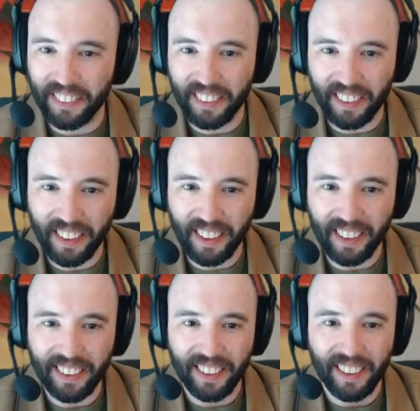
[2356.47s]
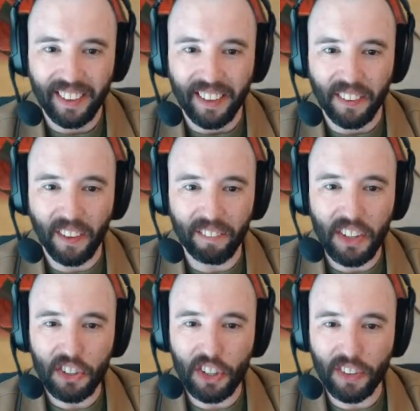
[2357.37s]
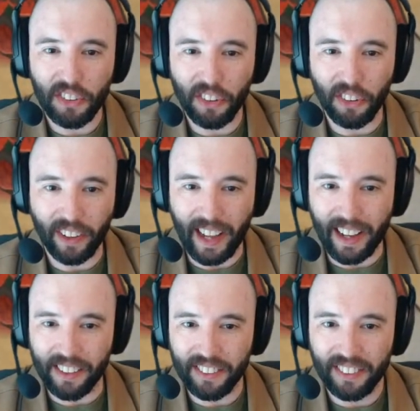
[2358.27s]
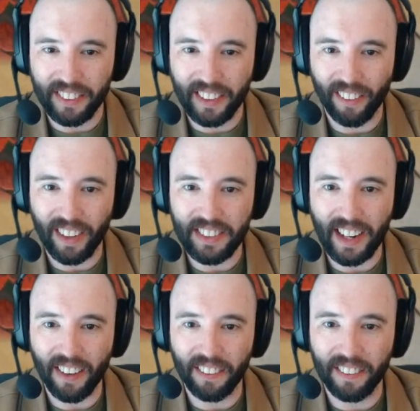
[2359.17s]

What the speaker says: They're mischievous little guys. You gotta watch out.